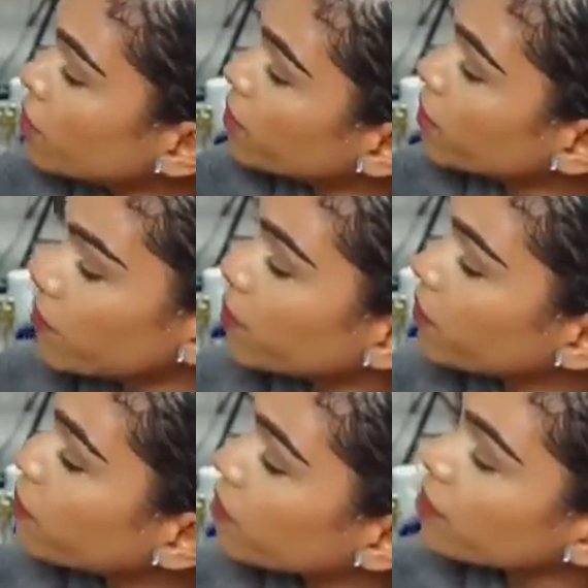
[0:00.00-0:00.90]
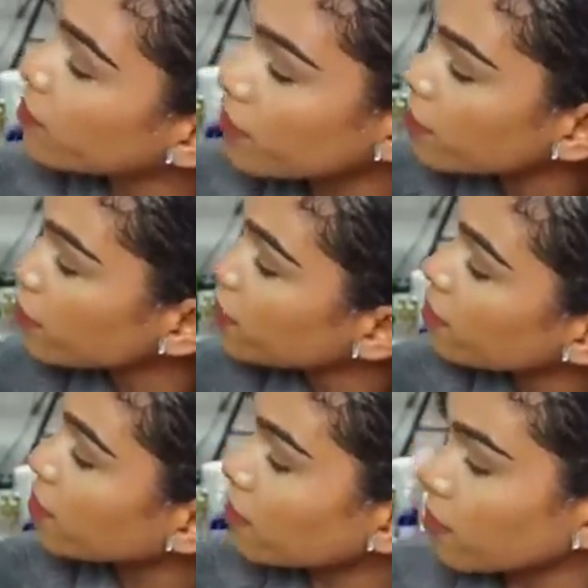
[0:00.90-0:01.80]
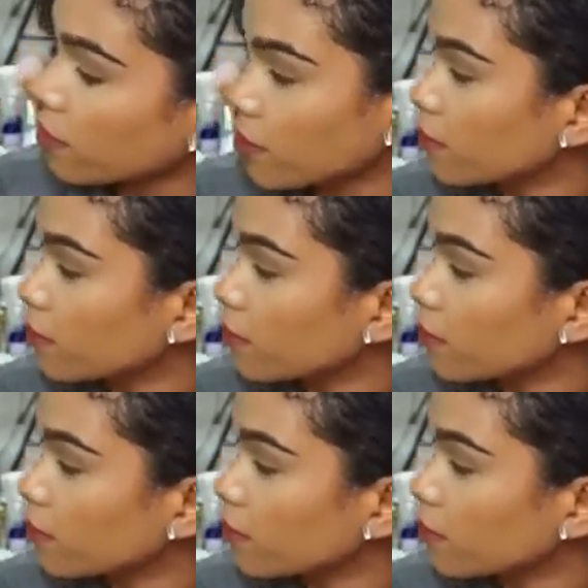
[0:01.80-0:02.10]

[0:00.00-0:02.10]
to bottom. And I suggest adding